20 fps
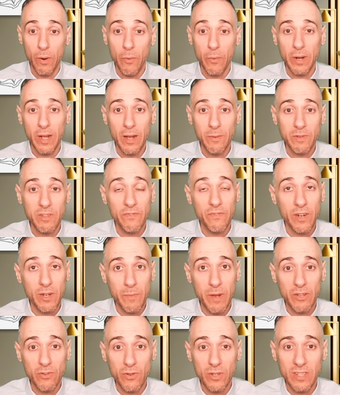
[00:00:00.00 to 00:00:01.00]
When it comes to
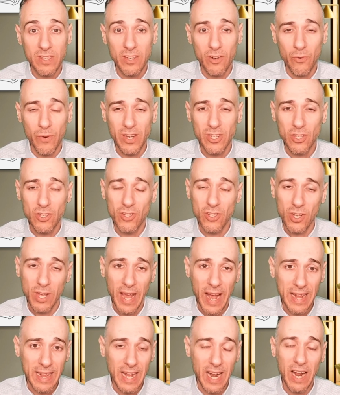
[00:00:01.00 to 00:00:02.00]
fundamental considerations, like
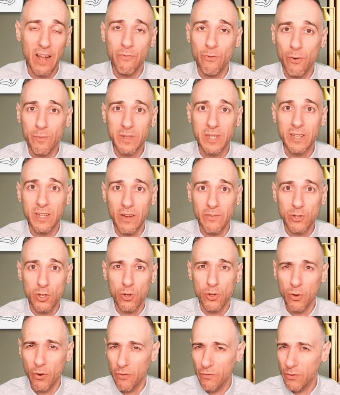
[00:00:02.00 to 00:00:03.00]
you had that FOMC dovish
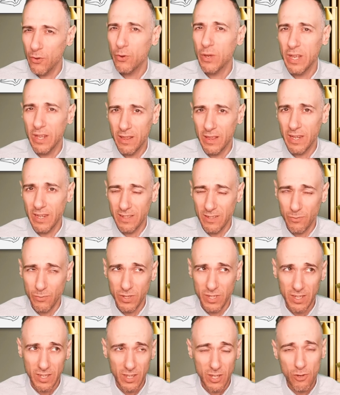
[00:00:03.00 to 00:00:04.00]
hold, there are a few key things. It
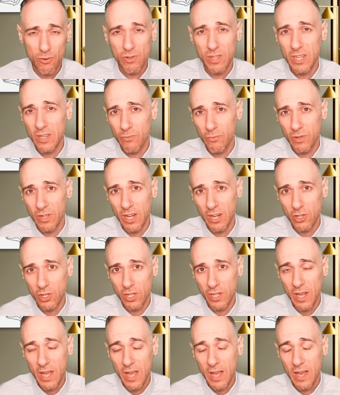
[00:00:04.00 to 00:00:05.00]
was the QT
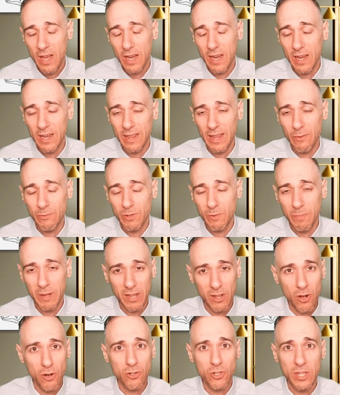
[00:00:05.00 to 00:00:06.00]
reduction that was a
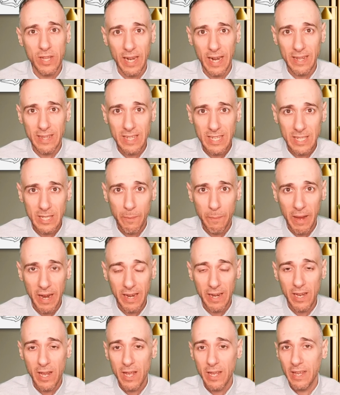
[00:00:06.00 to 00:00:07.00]
bit larger than
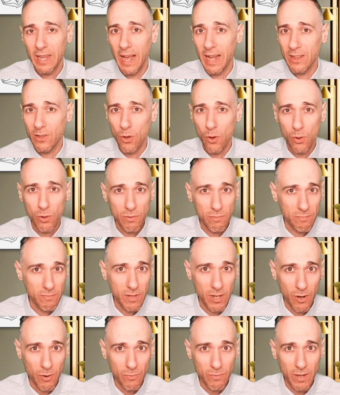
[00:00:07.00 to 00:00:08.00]
anticipated. You had the whole,
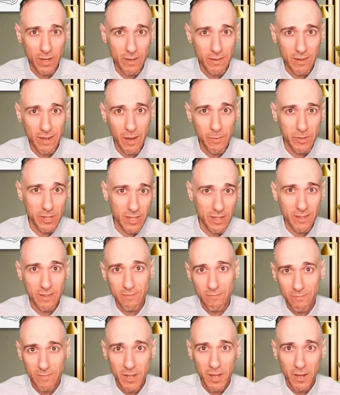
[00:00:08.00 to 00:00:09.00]
coming to
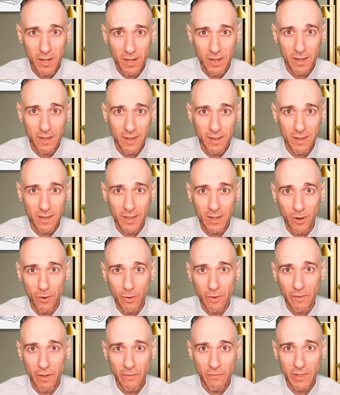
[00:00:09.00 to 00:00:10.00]
the,
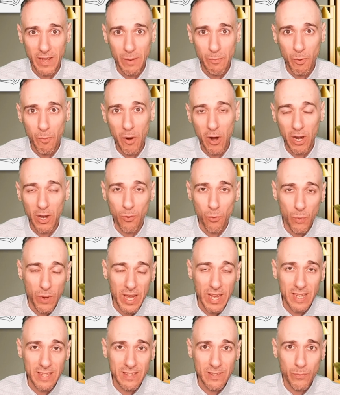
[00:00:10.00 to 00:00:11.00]
if labor market
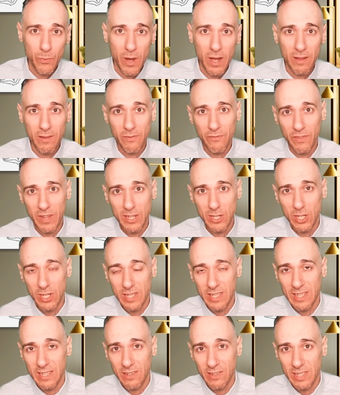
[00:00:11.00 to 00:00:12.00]
weakens while
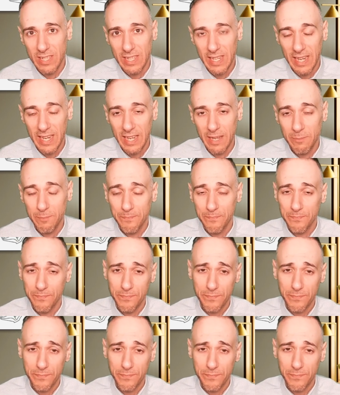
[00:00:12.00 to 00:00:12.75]
inflation is still sticky,